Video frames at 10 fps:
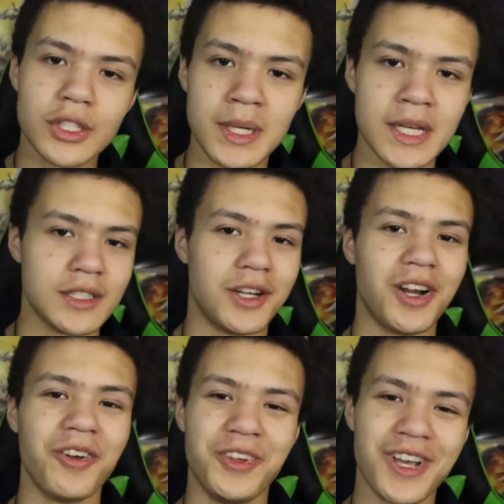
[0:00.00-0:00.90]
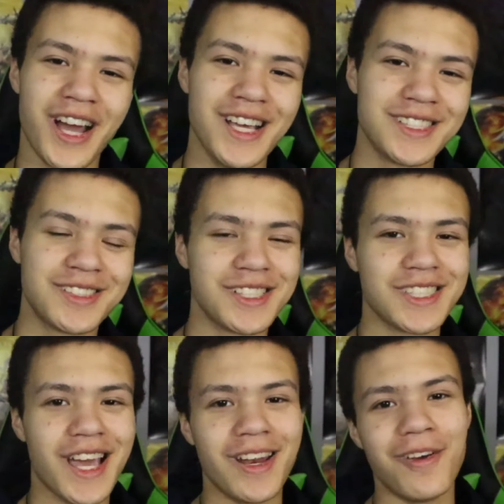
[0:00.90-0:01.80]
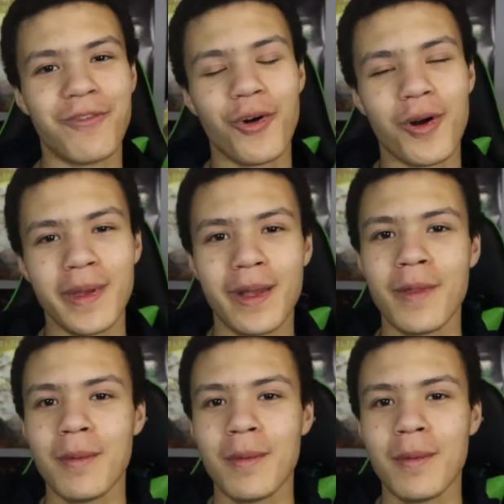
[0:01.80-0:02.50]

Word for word: easier if you guys decided it for me.